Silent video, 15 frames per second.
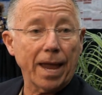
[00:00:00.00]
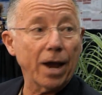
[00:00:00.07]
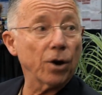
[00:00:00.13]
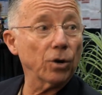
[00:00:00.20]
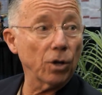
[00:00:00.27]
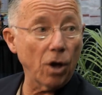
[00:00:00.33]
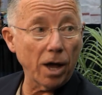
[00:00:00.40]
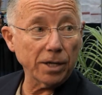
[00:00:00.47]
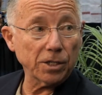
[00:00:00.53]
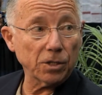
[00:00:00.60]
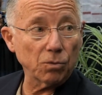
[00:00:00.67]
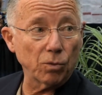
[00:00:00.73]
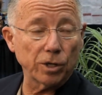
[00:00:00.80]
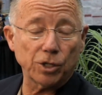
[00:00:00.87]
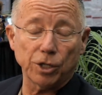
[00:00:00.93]
hair
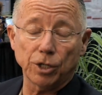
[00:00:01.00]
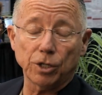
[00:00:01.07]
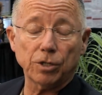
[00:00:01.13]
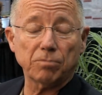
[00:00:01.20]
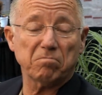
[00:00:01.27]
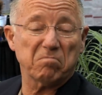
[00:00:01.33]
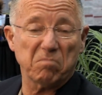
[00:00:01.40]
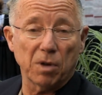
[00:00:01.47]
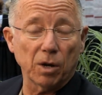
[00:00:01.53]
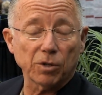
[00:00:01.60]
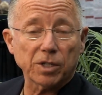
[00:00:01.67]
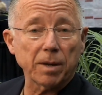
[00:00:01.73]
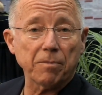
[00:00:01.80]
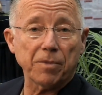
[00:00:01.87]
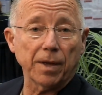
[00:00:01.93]
loss, which is you
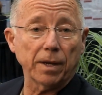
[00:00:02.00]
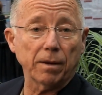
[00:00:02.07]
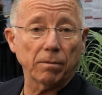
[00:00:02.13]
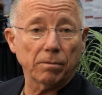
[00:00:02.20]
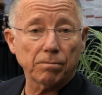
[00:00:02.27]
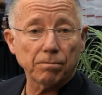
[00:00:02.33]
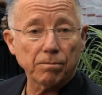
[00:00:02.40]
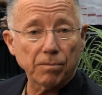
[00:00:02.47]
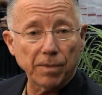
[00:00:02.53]
know something